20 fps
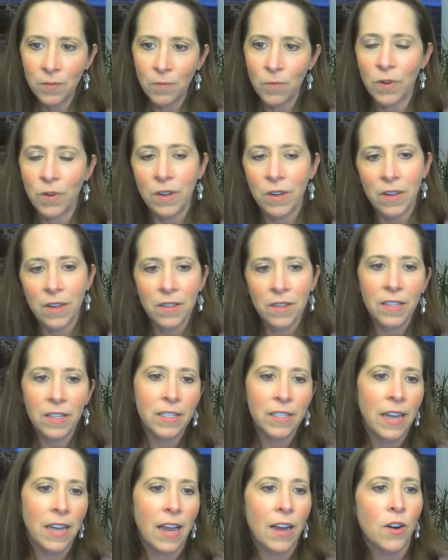one,
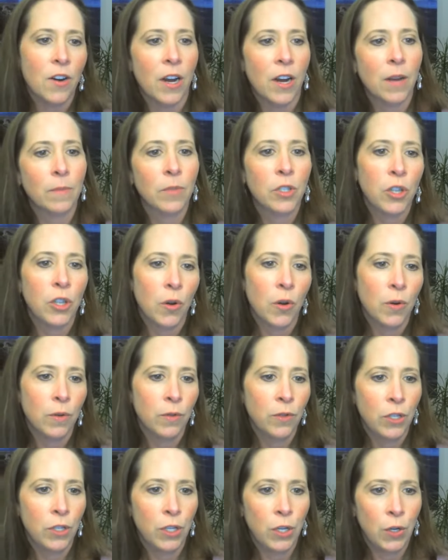this diagram
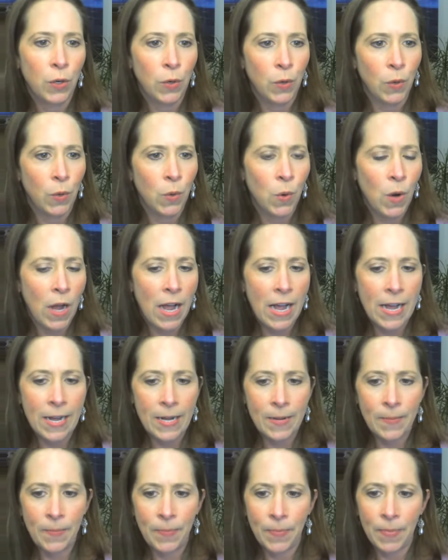shows you
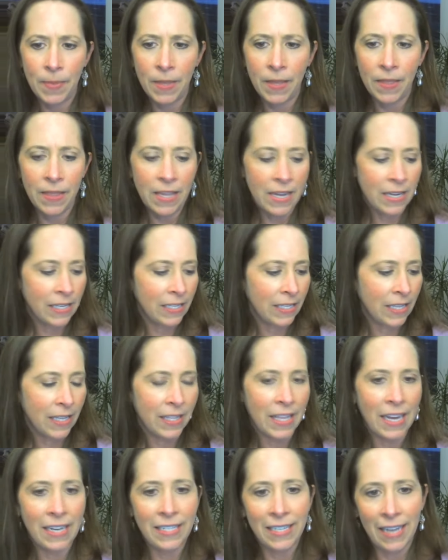the things
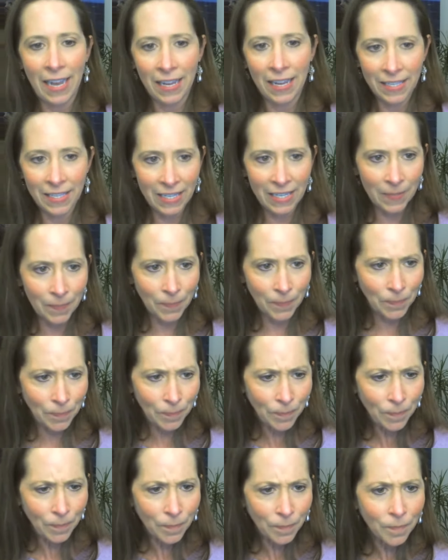that they tested.
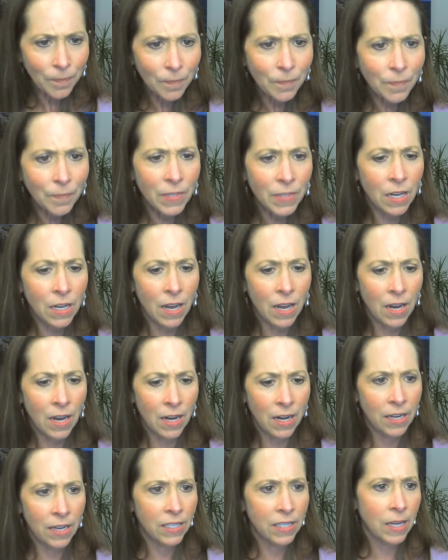
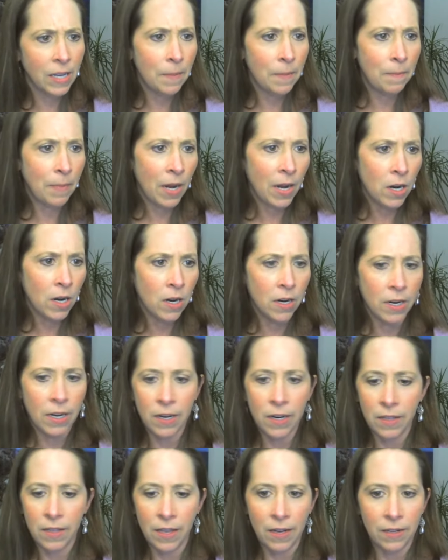And it's comparing
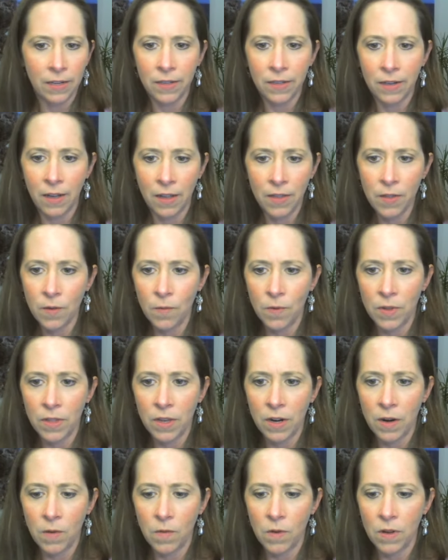it. That is not the one
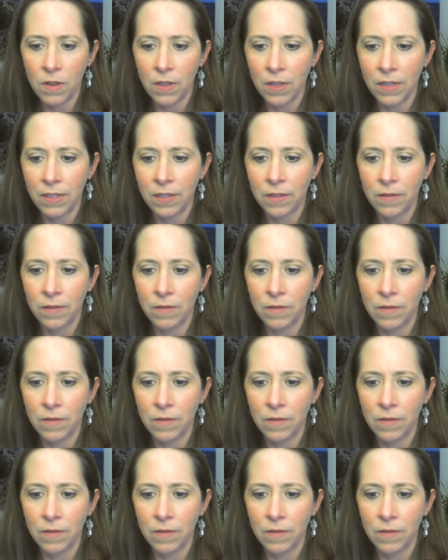that I want. Let's